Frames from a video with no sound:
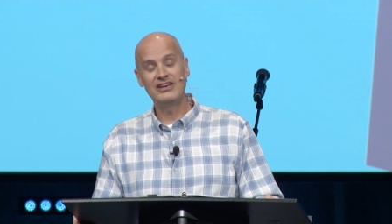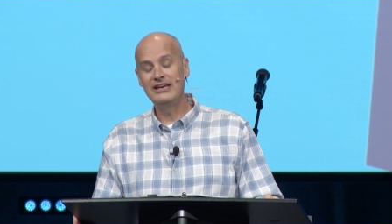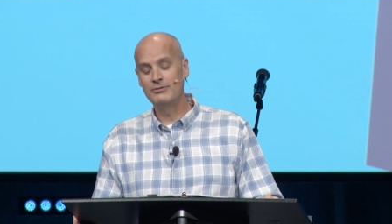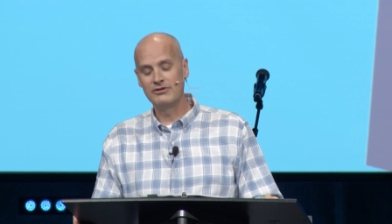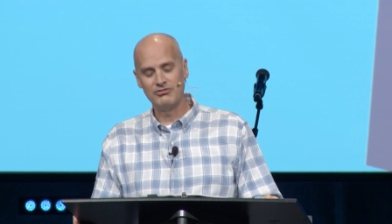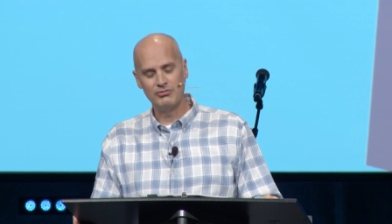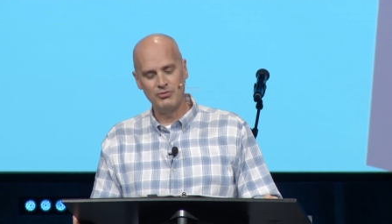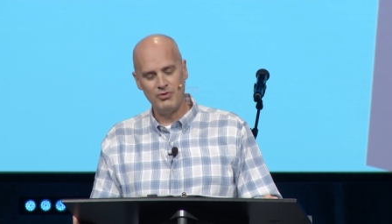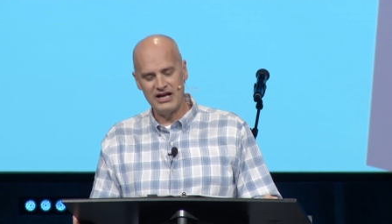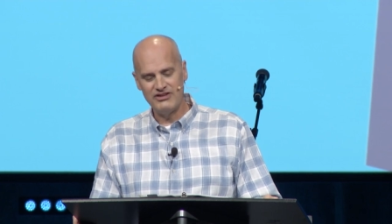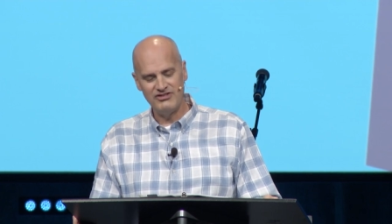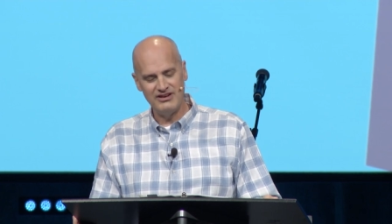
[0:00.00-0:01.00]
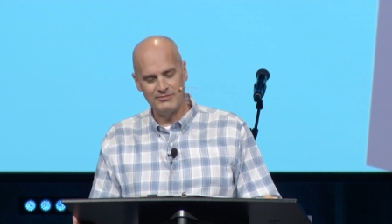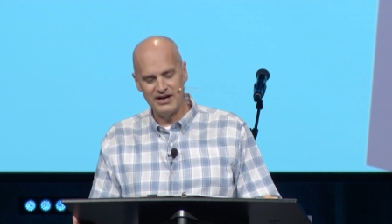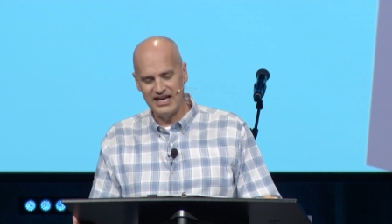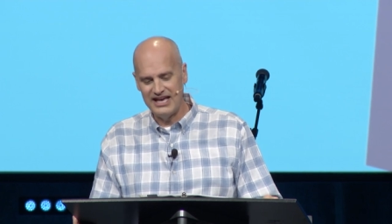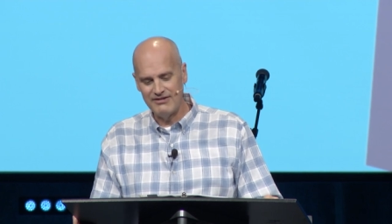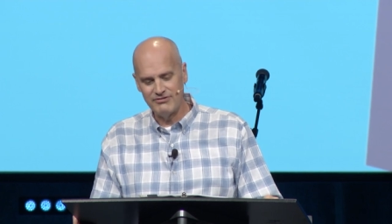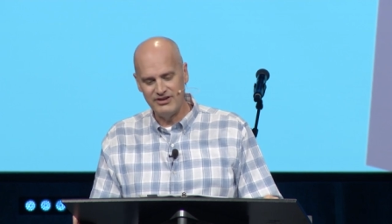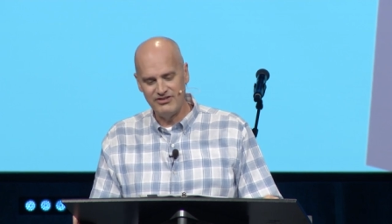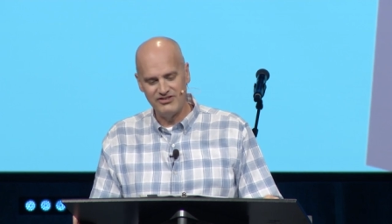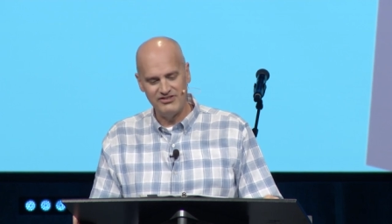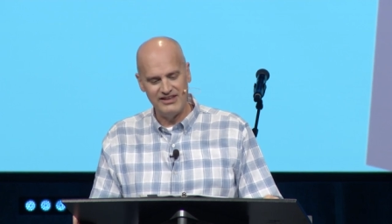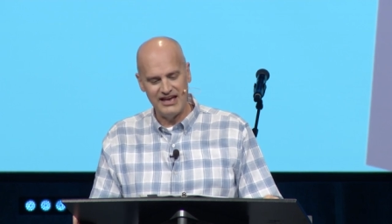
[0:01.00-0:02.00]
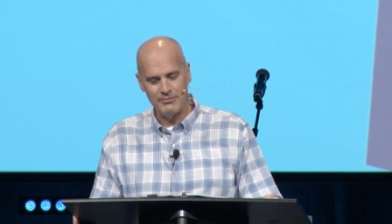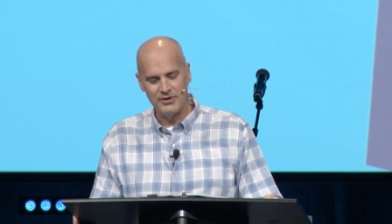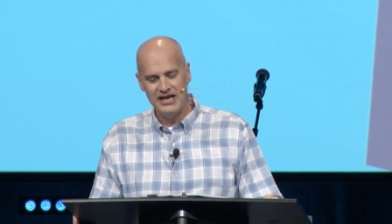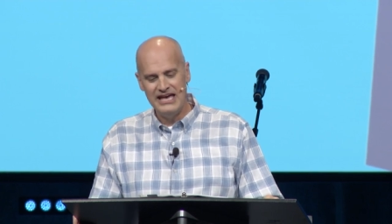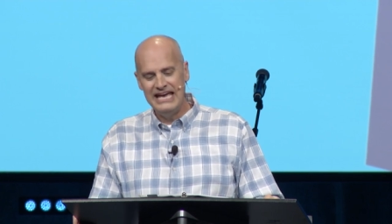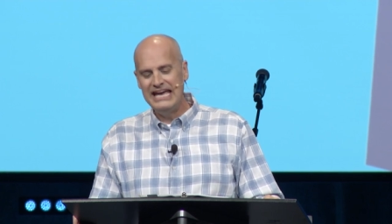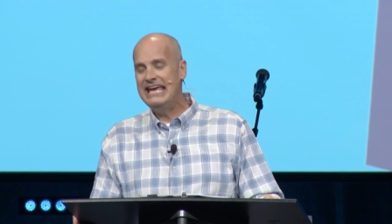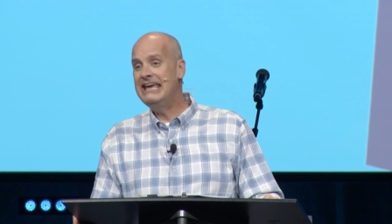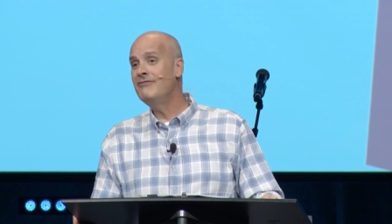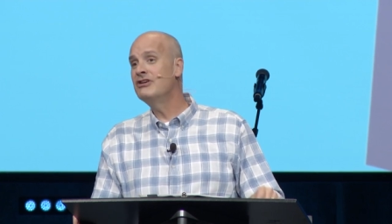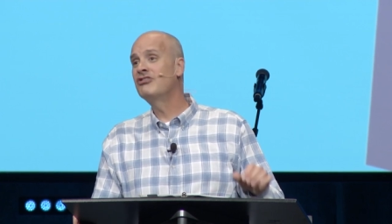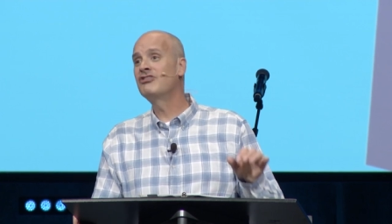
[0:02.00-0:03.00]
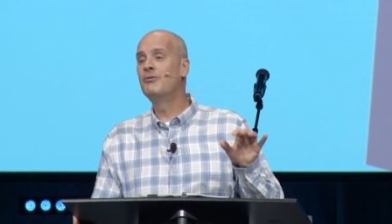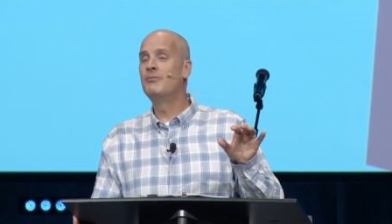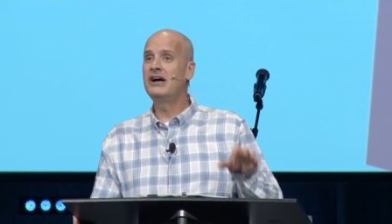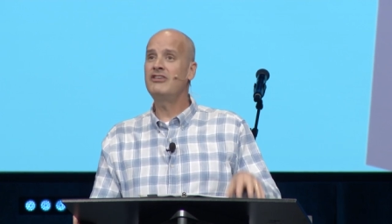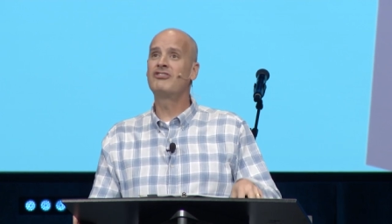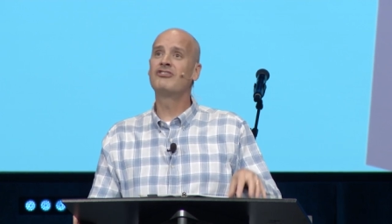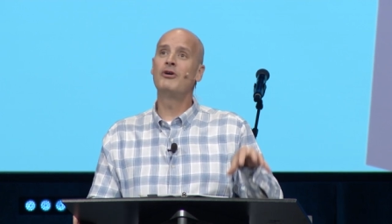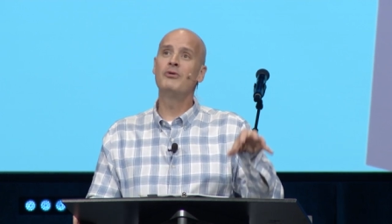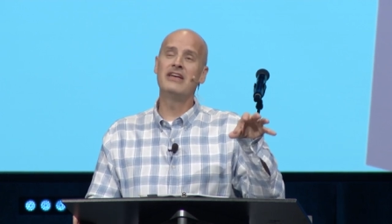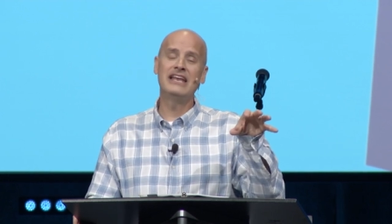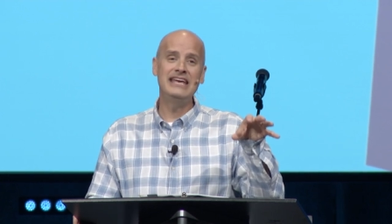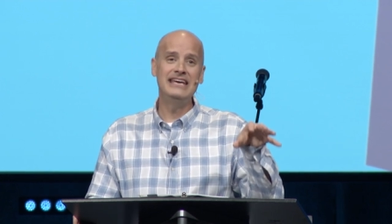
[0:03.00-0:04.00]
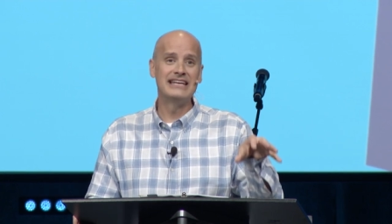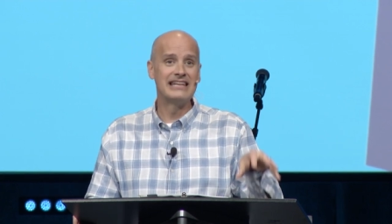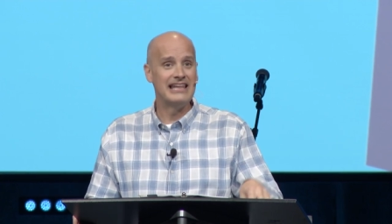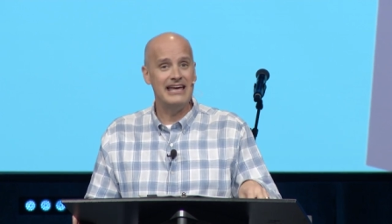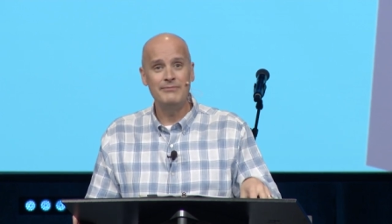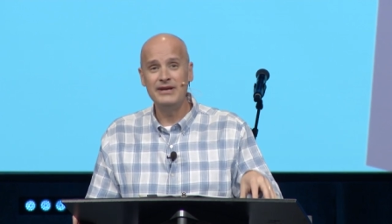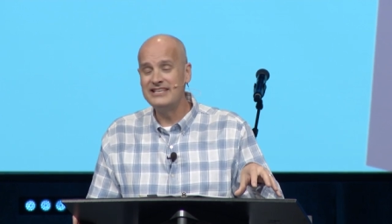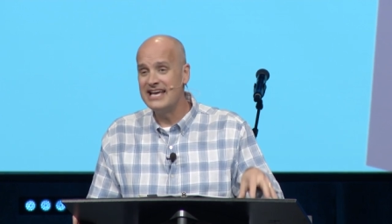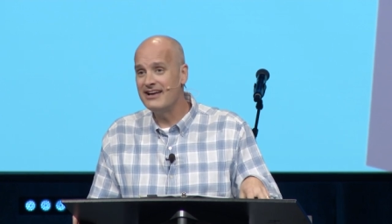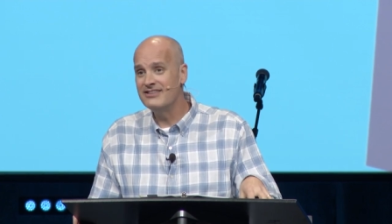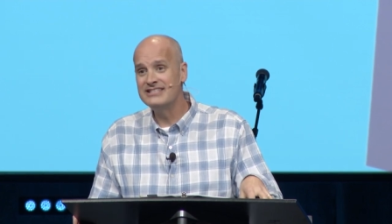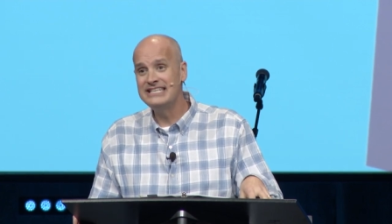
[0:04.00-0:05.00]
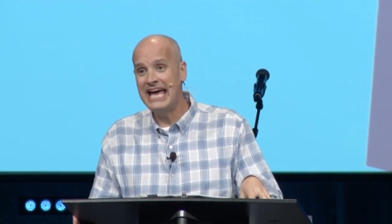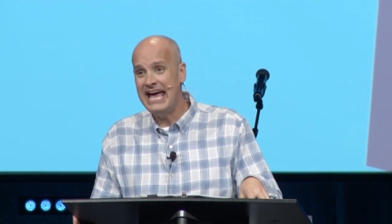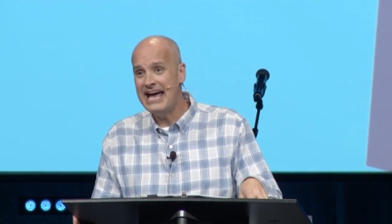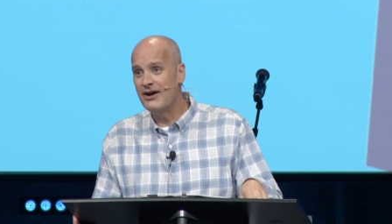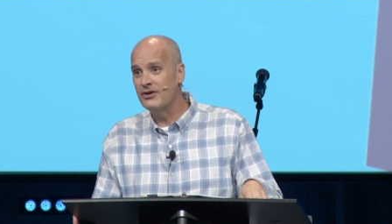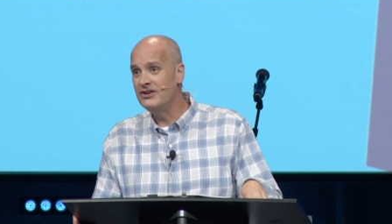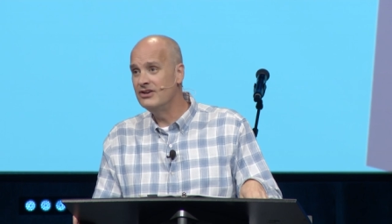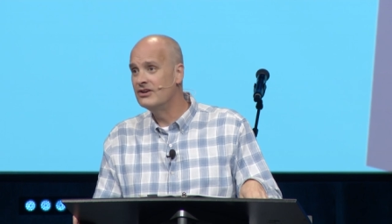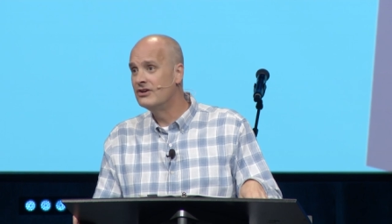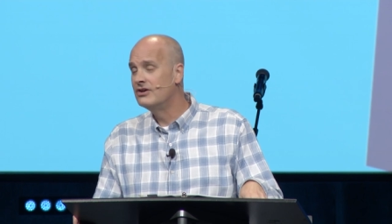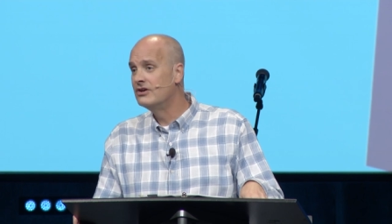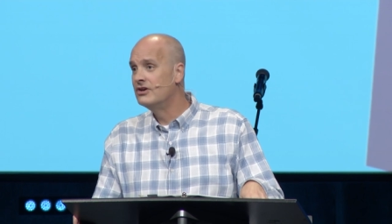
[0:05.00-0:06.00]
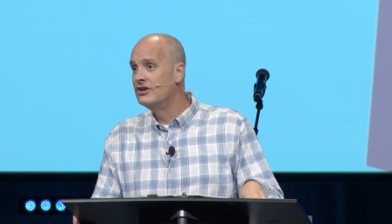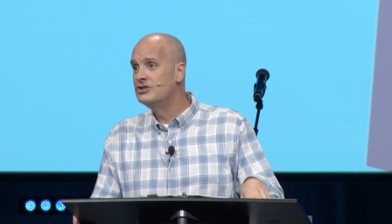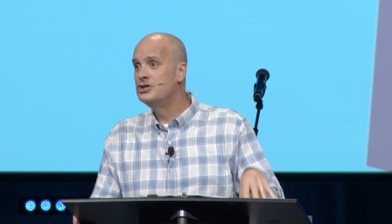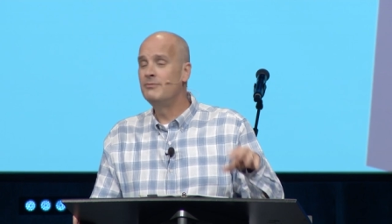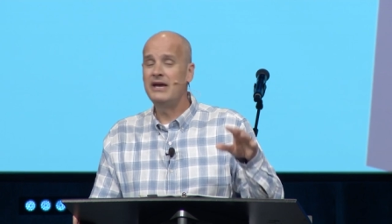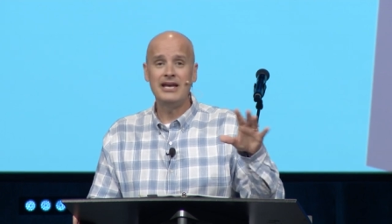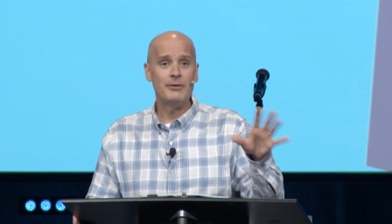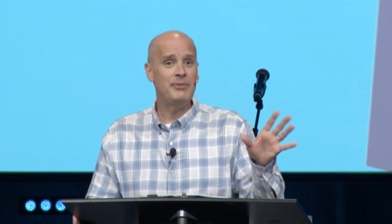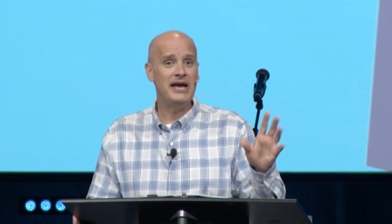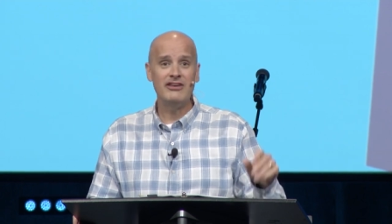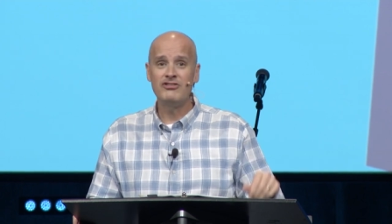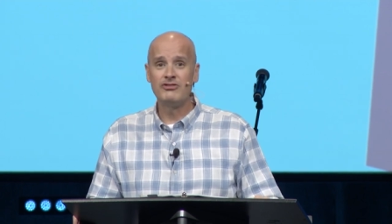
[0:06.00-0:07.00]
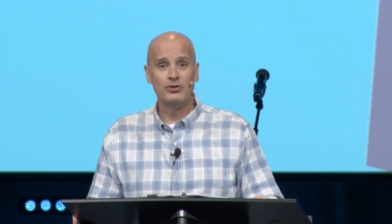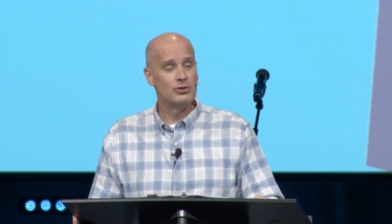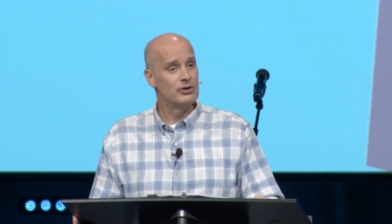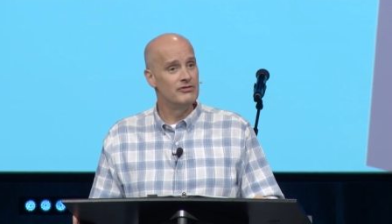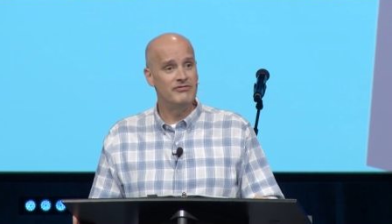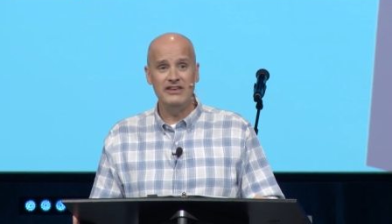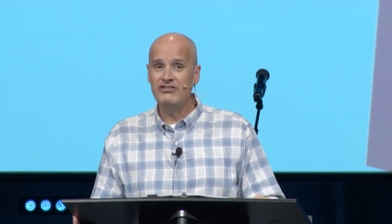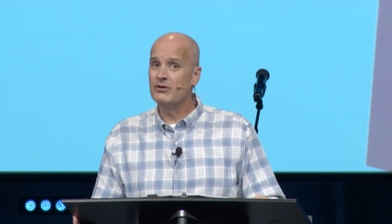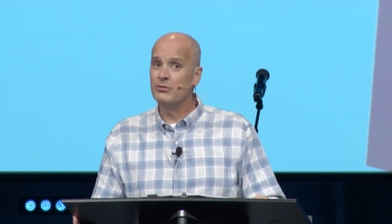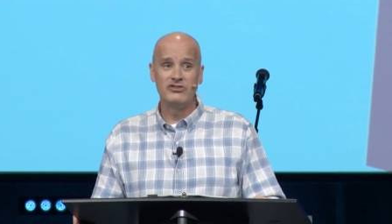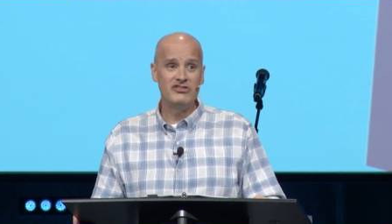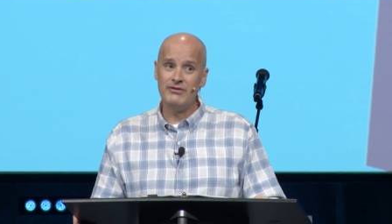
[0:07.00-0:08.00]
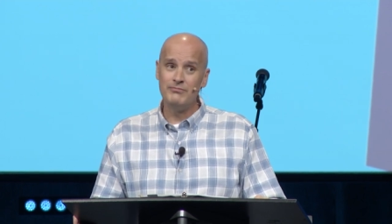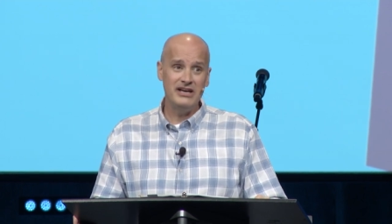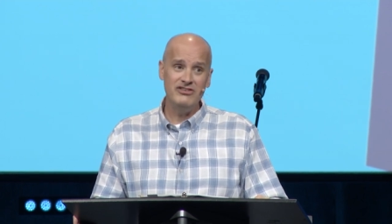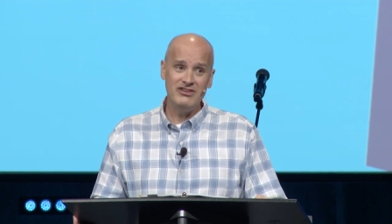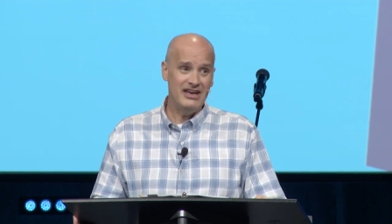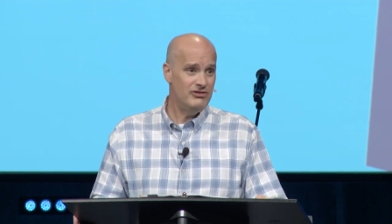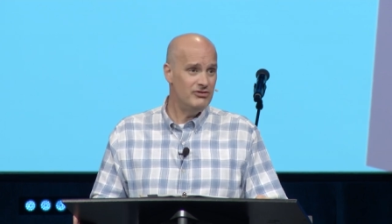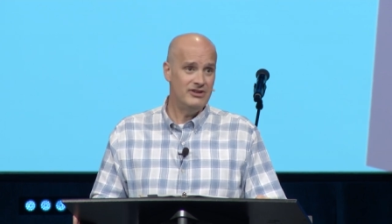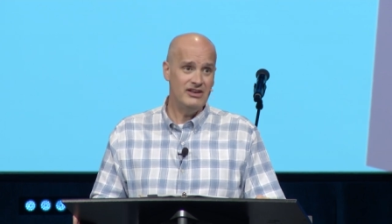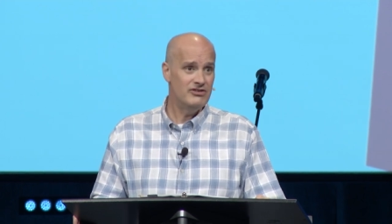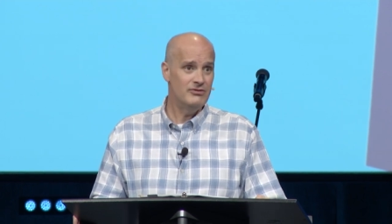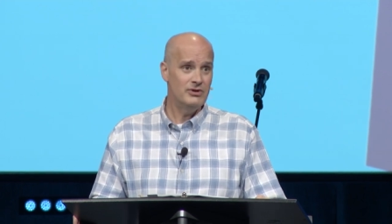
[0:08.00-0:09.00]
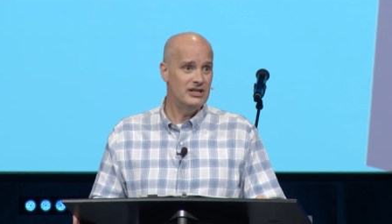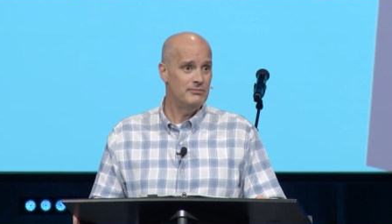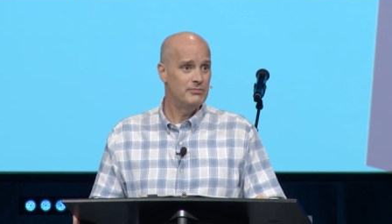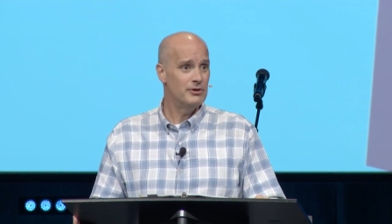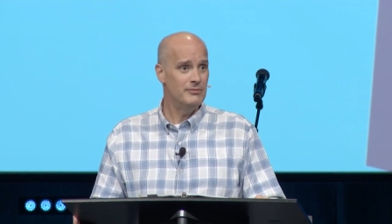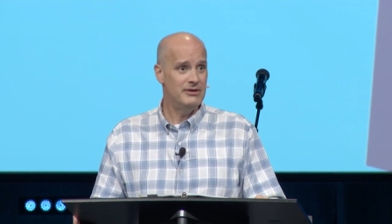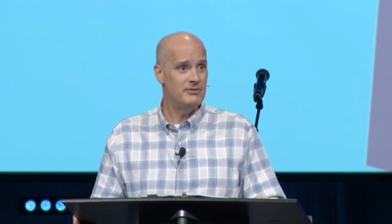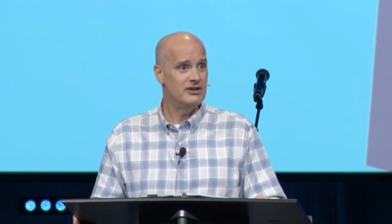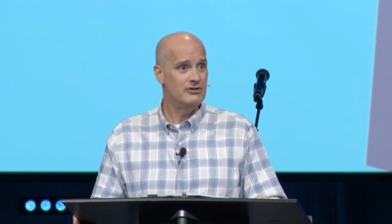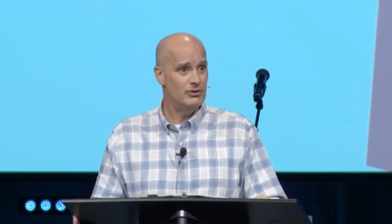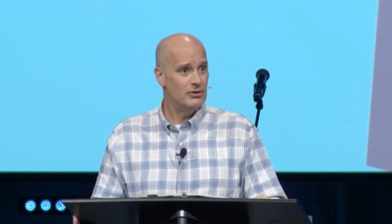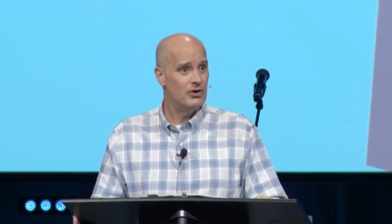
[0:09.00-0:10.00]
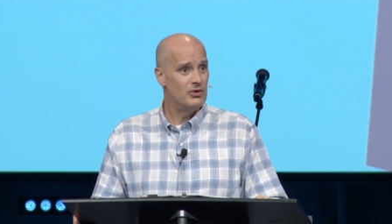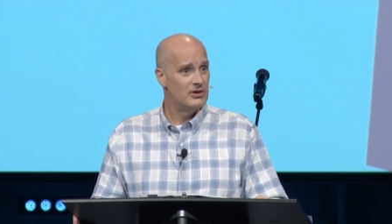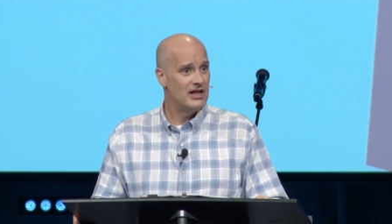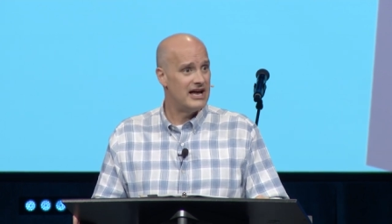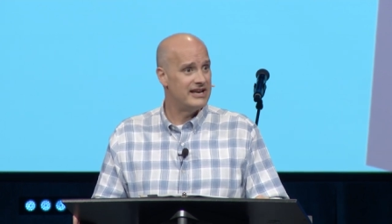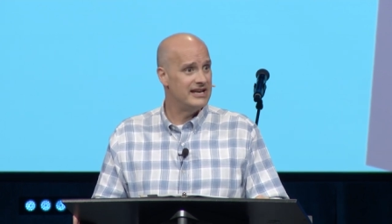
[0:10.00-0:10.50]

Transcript: He was watching my every step, even so much so that he had led me downtown to make a pastoral visit, which my schedule doesn't really permit me to do a whole lot